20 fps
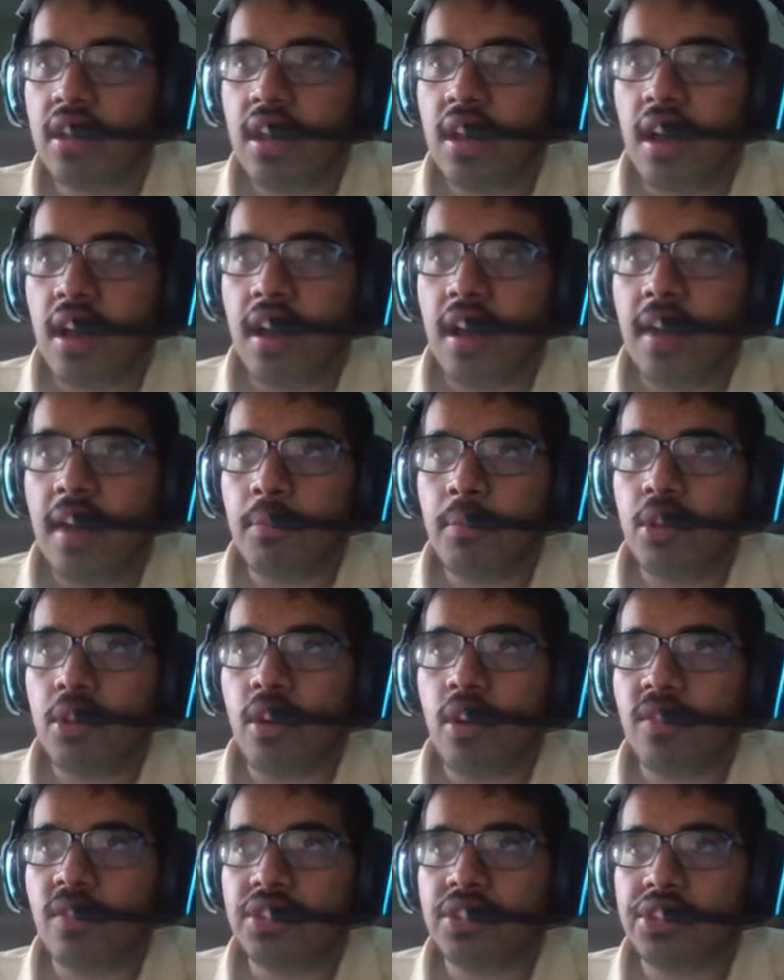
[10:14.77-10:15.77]
Um, you know,
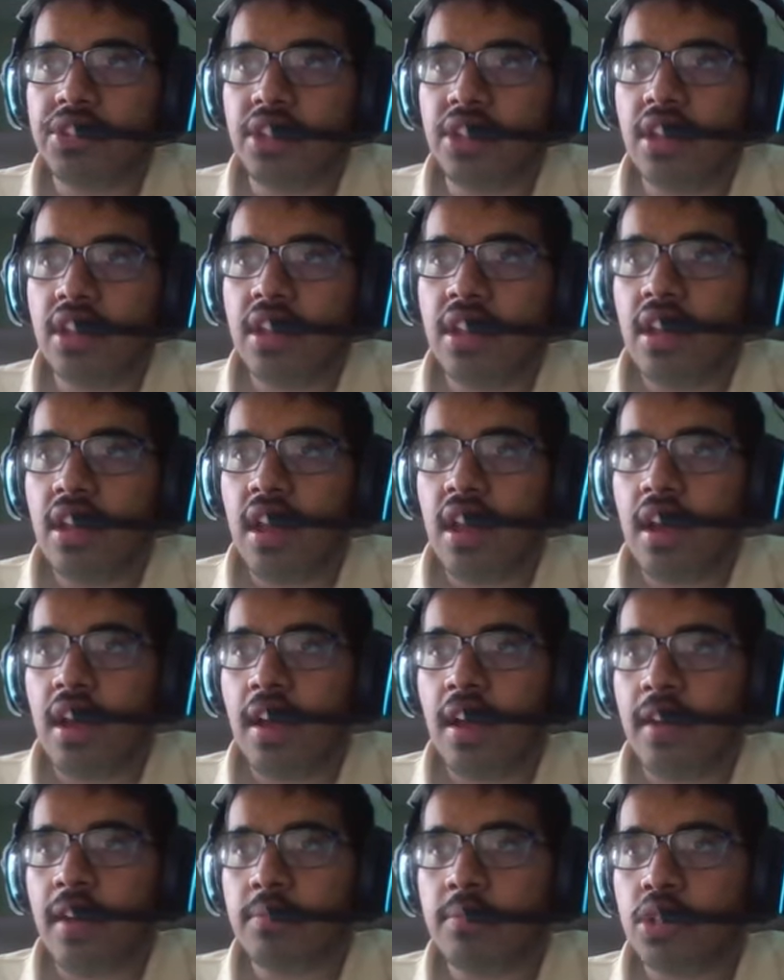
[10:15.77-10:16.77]
obviously,
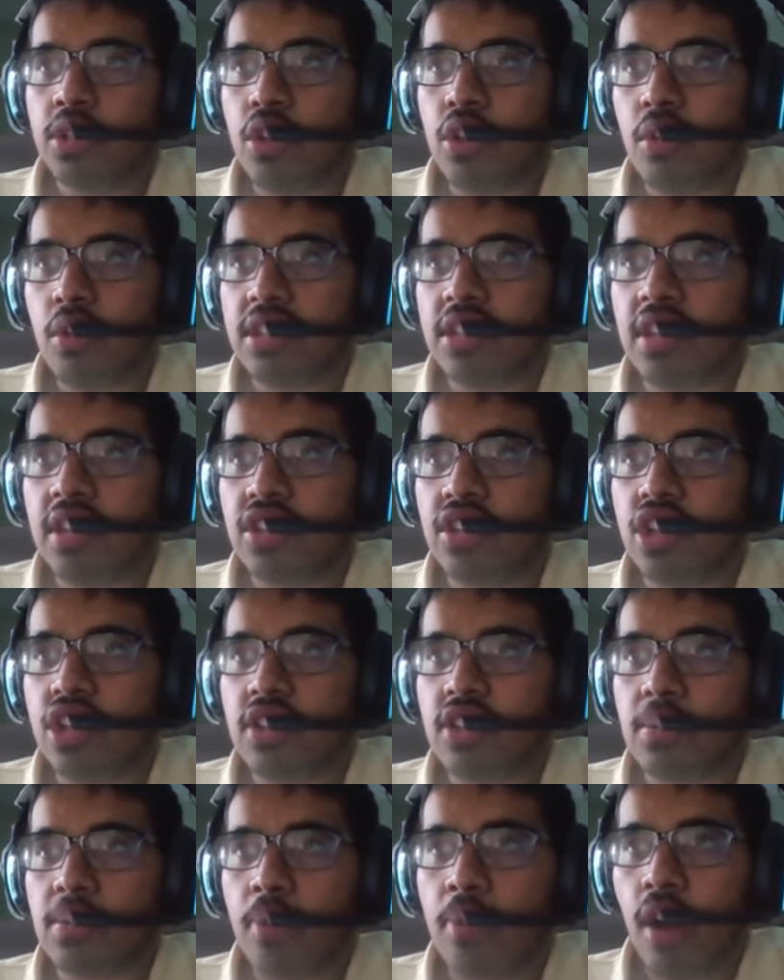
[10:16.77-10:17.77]
um, Stones had the chance
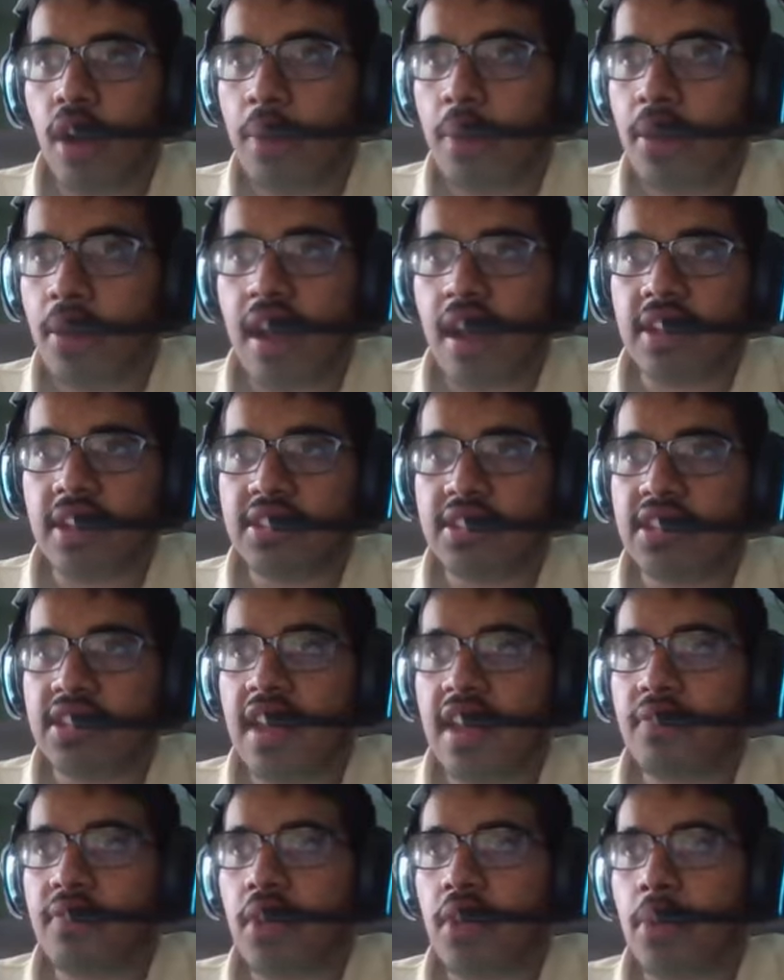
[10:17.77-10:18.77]
of Palmer had a
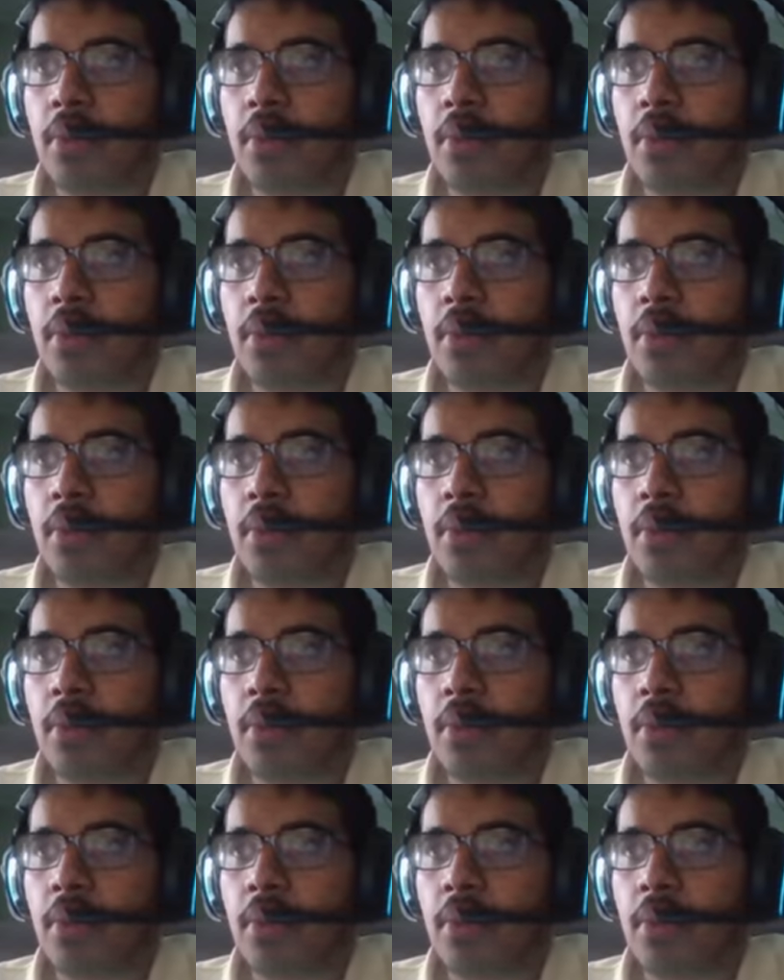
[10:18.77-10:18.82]
save there.